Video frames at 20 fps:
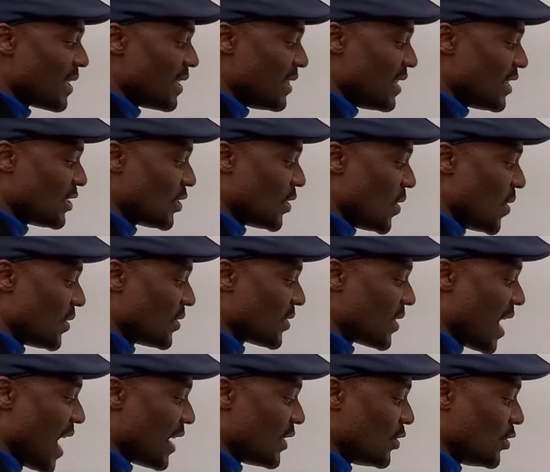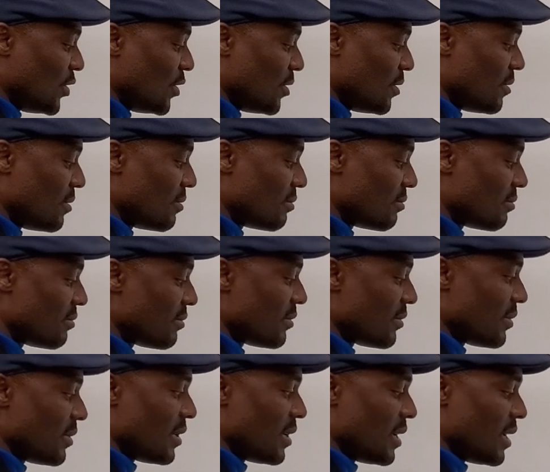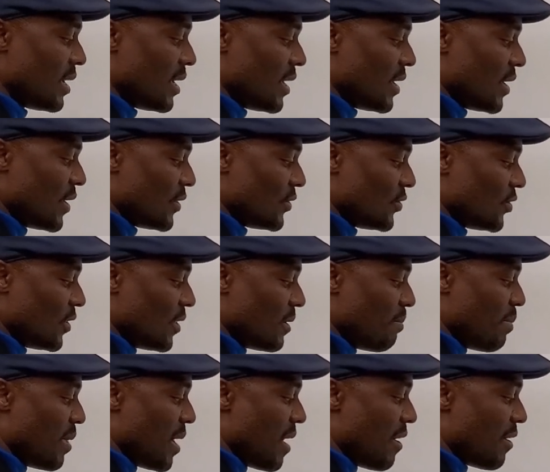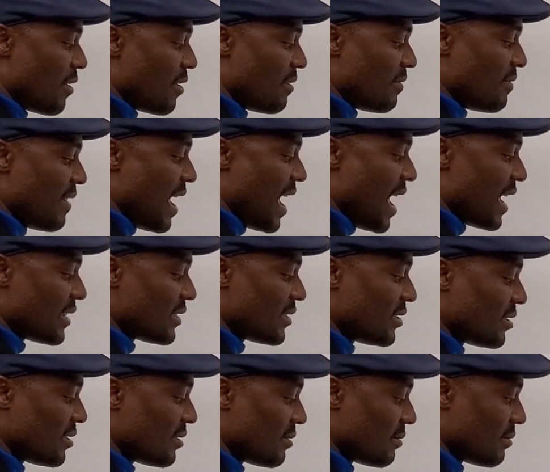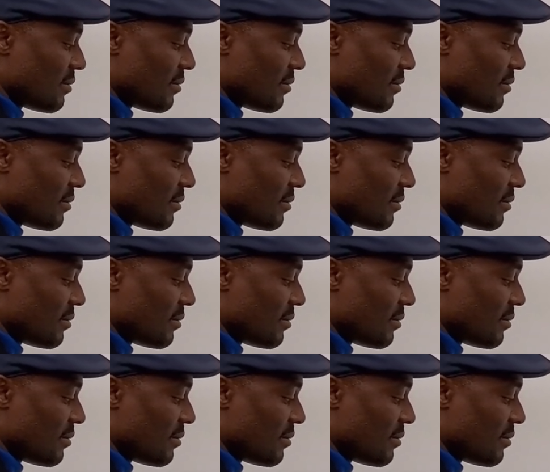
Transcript: this looks like 2 to the power of x